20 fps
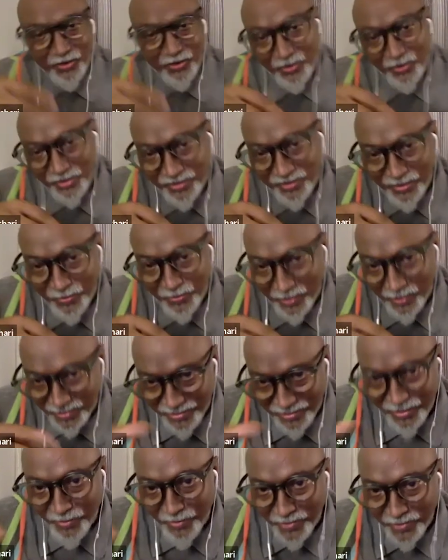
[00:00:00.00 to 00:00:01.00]
question
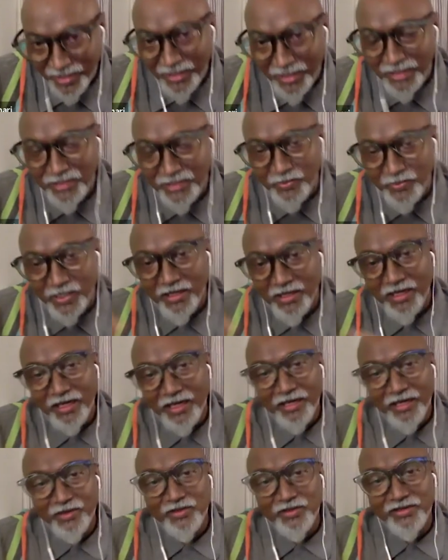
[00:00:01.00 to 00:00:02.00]
was something else but i'd
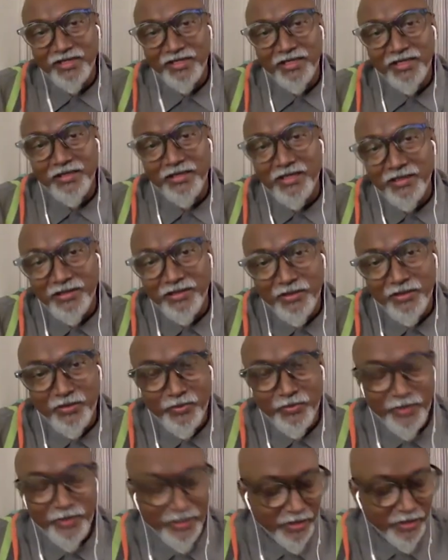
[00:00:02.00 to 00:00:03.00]
like to say that you know
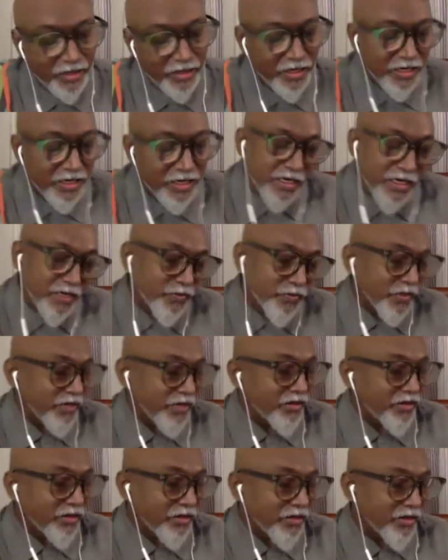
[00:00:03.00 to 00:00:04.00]
we
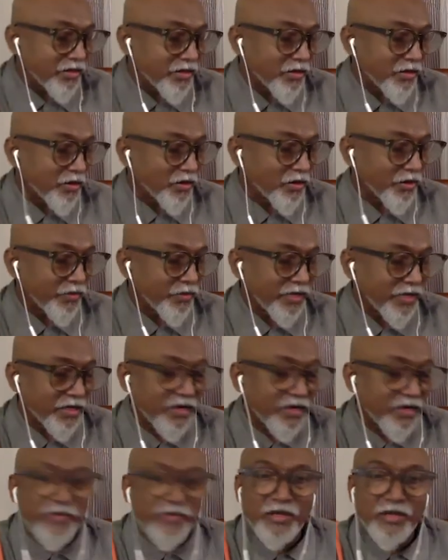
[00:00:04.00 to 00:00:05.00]
invented or we
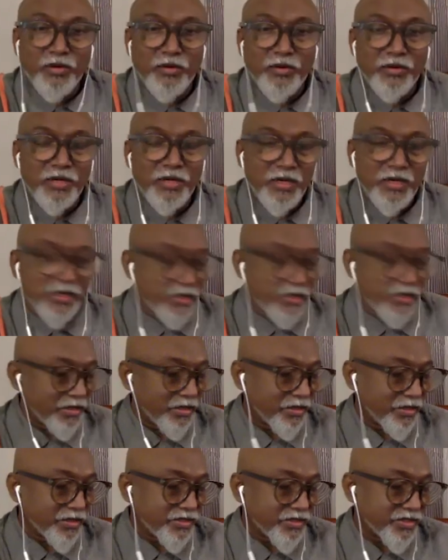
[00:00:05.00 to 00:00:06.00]
have you know
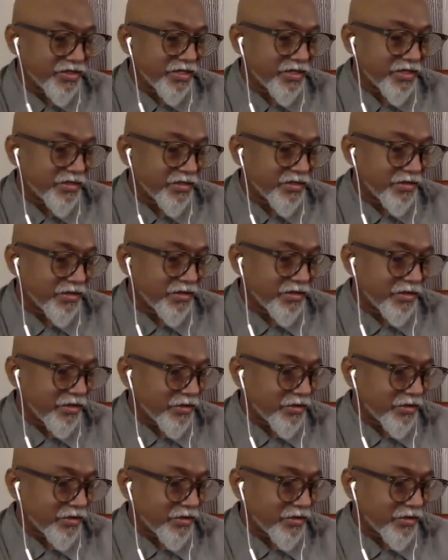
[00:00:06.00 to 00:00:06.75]
initiated the